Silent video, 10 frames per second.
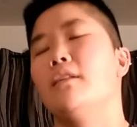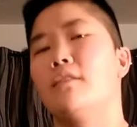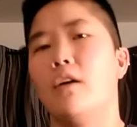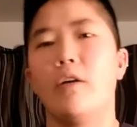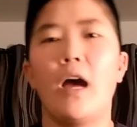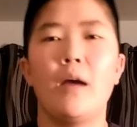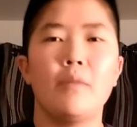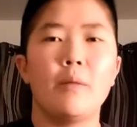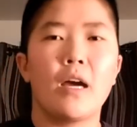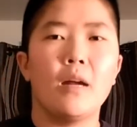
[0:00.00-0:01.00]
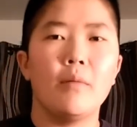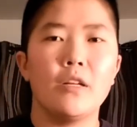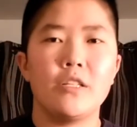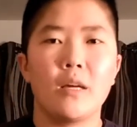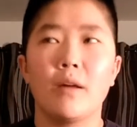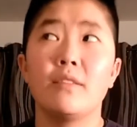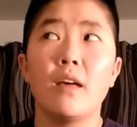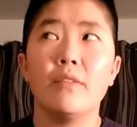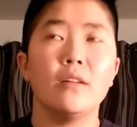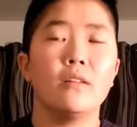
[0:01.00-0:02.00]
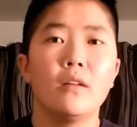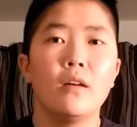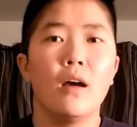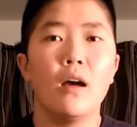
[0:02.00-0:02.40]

So I'm kind of budgeting about $7